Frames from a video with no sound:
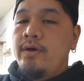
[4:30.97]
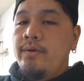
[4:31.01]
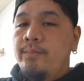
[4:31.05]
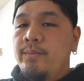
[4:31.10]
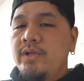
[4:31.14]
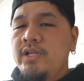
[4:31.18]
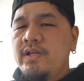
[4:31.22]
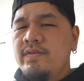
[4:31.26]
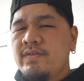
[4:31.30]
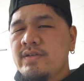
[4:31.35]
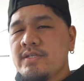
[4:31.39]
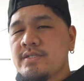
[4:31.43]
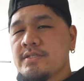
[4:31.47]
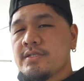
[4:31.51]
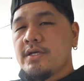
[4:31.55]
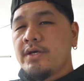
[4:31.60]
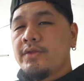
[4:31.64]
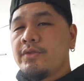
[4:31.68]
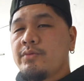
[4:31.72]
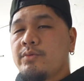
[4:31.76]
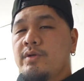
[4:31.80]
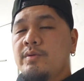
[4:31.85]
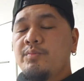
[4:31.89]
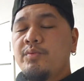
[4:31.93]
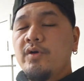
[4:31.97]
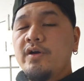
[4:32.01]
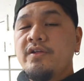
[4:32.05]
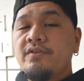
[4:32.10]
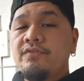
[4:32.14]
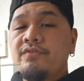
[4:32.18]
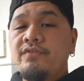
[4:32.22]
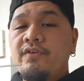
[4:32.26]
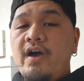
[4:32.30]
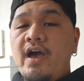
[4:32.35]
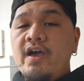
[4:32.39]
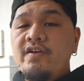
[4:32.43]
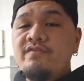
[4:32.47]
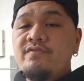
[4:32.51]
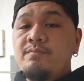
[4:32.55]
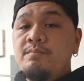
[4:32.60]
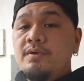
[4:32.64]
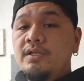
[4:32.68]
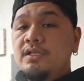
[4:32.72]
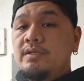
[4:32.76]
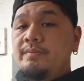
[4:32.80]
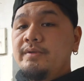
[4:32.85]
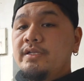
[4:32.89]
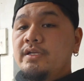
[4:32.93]
believe this is a 3.5
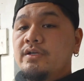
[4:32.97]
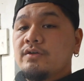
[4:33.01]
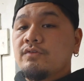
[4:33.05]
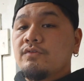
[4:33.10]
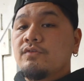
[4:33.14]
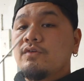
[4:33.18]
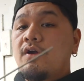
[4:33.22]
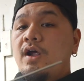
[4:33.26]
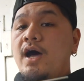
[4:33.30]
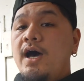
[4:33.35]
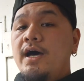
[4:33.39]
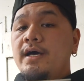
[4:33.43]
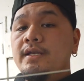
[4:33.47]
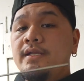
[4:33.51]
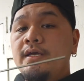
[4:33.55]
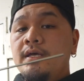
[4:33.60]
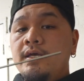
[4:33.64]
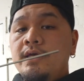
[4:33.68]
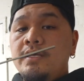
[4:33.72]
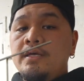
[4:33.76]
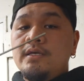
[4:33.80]
millimeter rod,